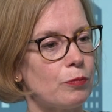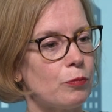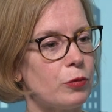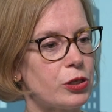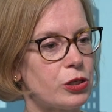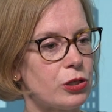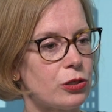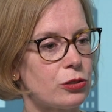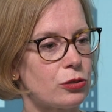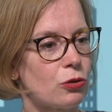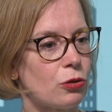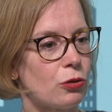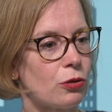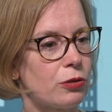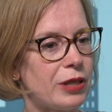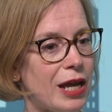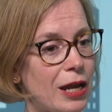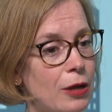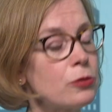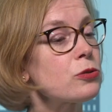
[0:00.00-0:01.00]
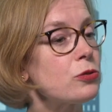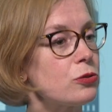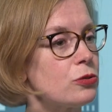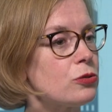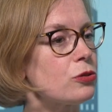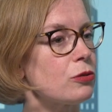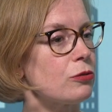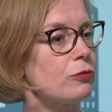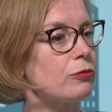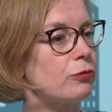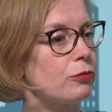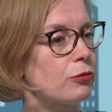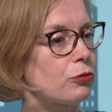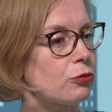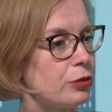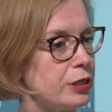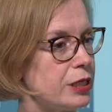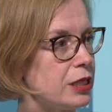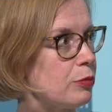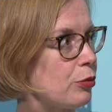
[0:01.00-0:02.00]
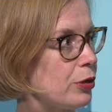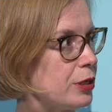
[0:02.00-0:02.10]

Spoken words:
which has got thousands of 3D